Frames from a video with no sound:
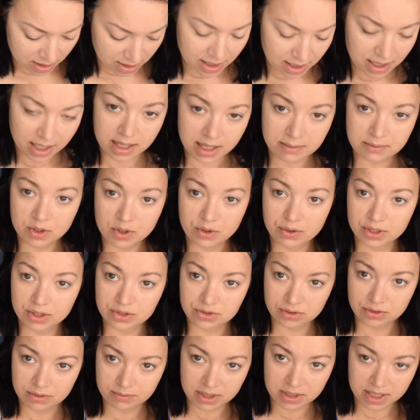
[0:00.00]
I am going
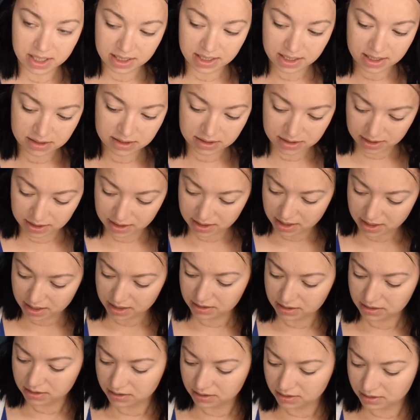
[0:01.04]
to apply that again
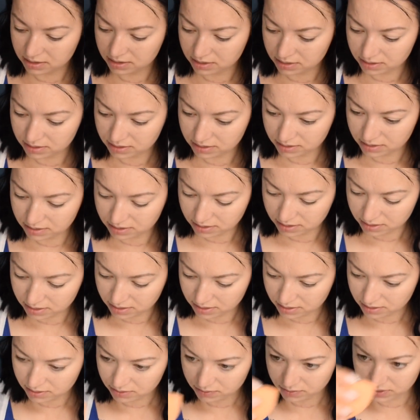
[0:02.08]

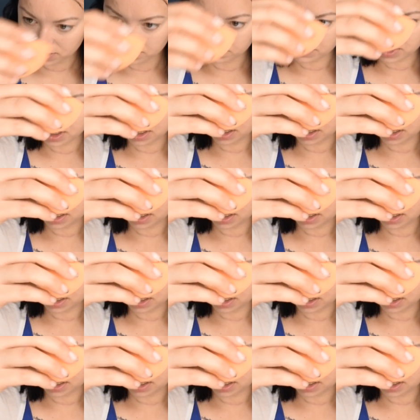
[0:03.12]
with my